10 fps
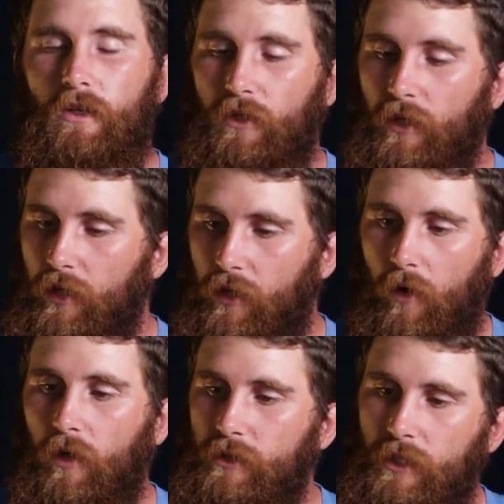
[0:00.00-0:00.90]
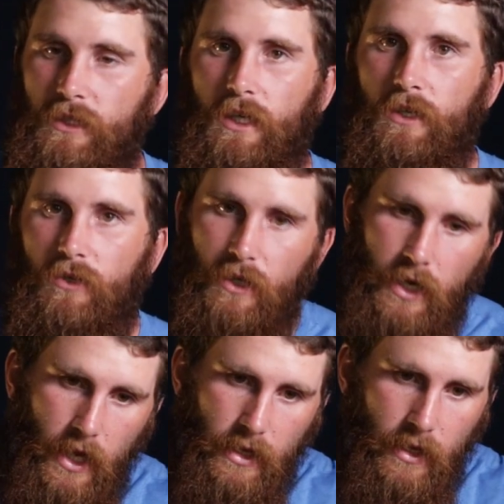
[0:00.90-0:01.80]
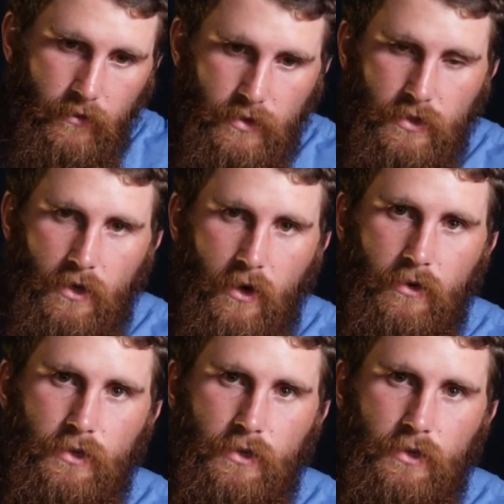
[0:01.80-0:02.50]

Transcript: So you're going to cast these out. You can either give a slow